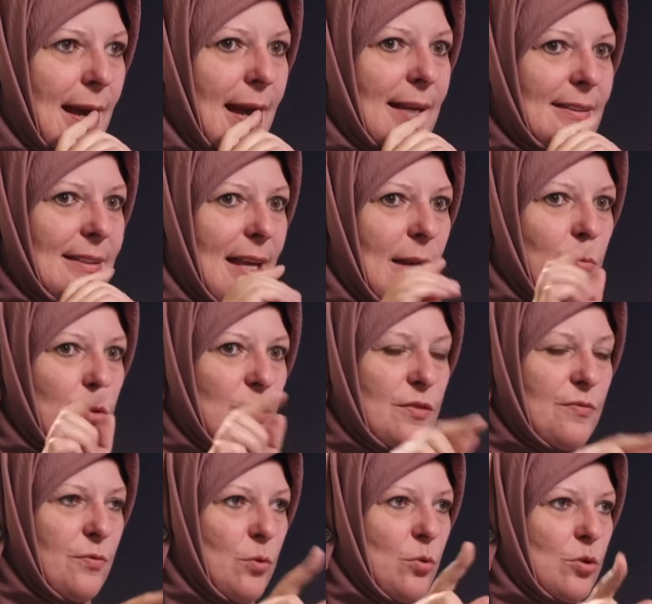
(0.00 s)
And then
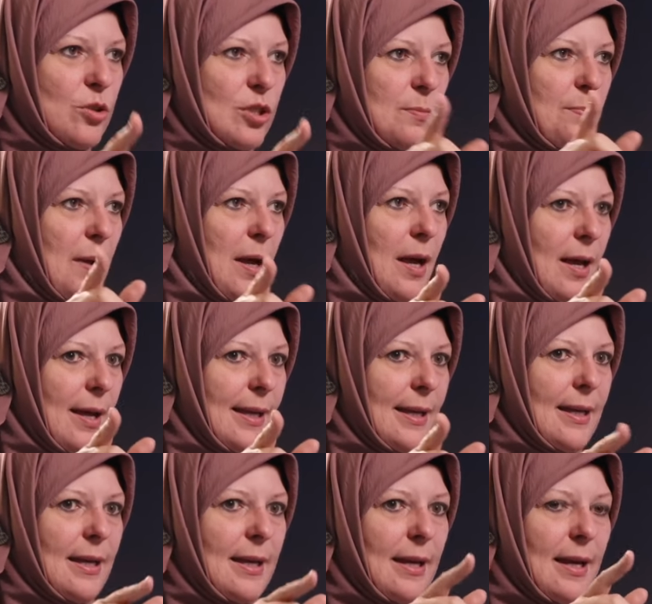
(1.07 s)
was forced
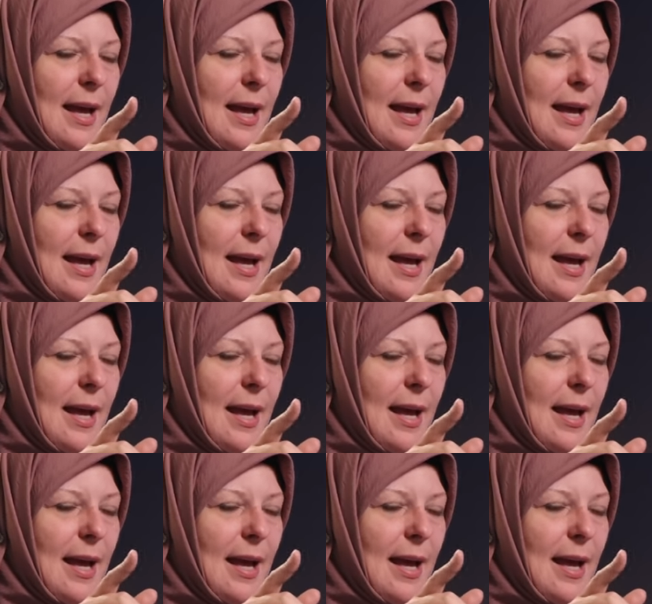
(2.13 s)
by,